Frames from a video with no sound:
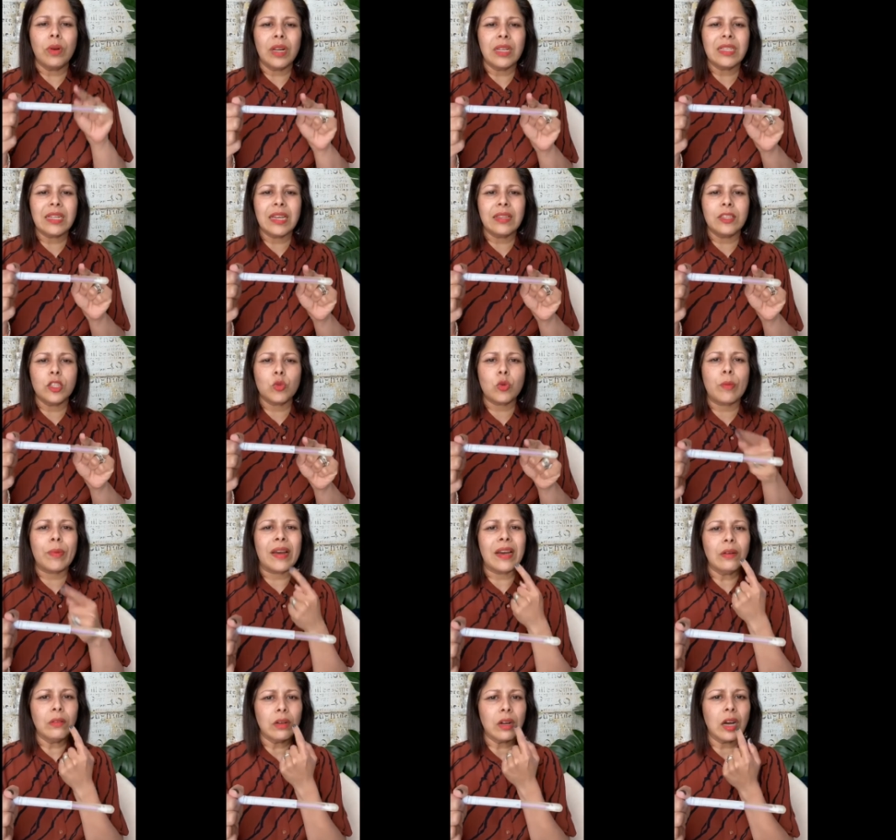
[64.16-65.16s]
I take the swab
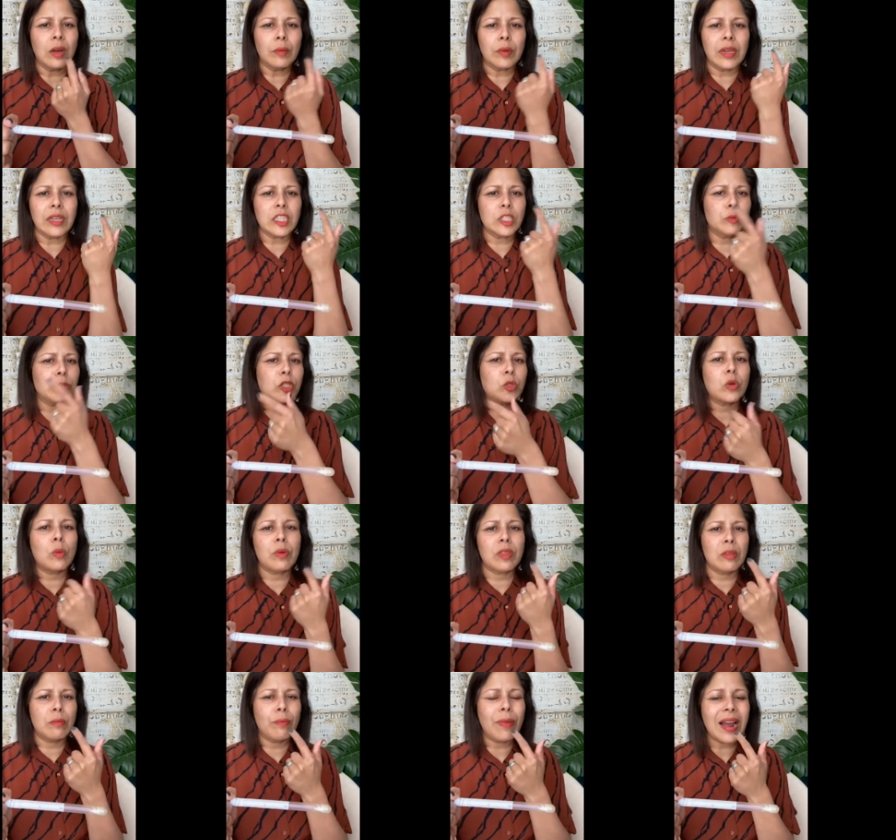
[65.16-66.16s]
out, I'm going to be
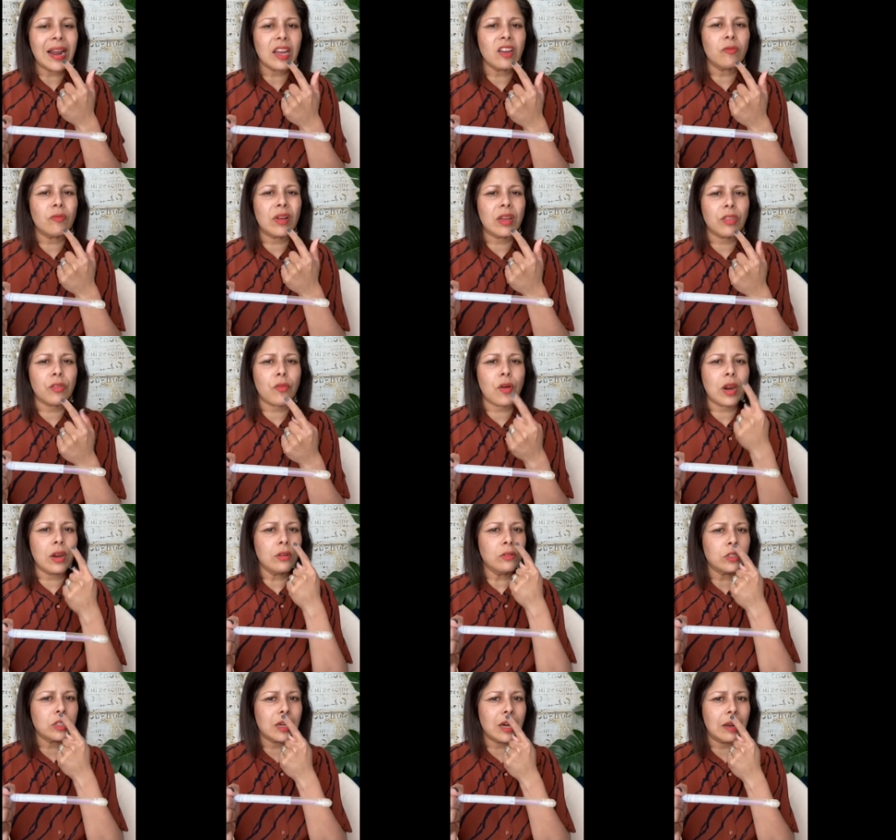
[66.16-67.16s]
swabbing the back of my
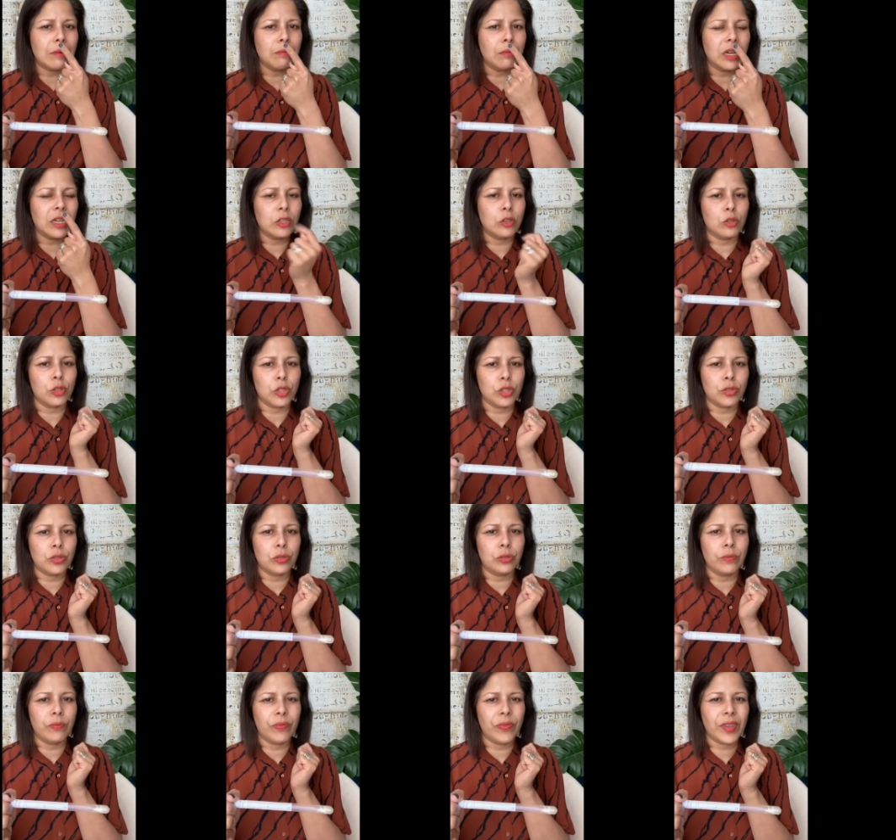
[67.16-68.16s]
throat and my
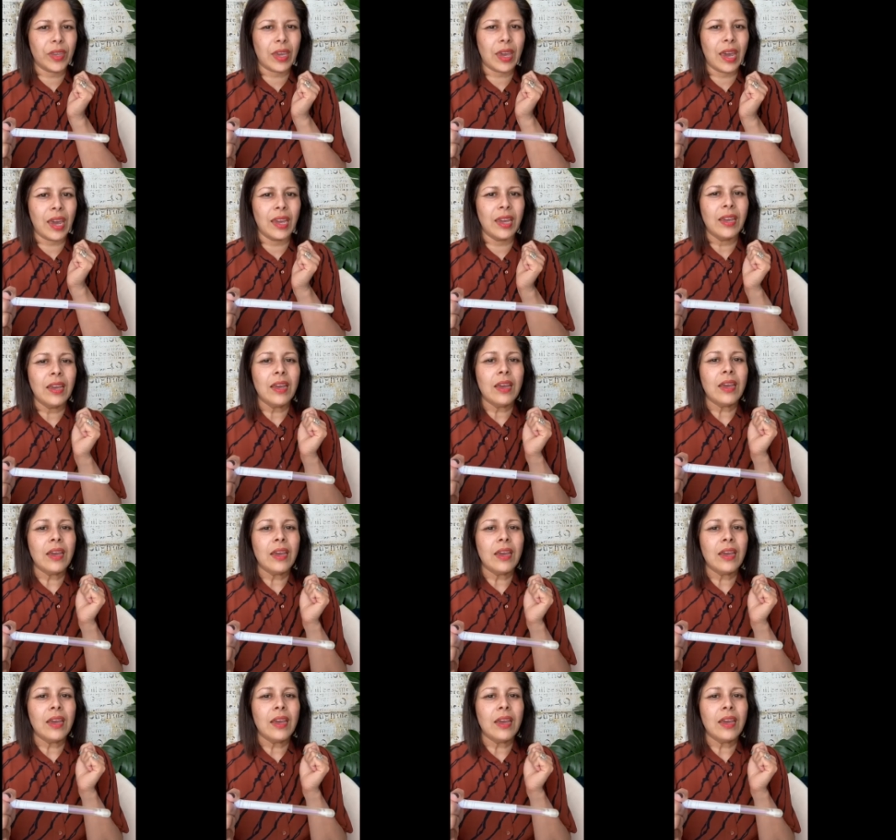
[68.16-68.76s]
nostril, okay?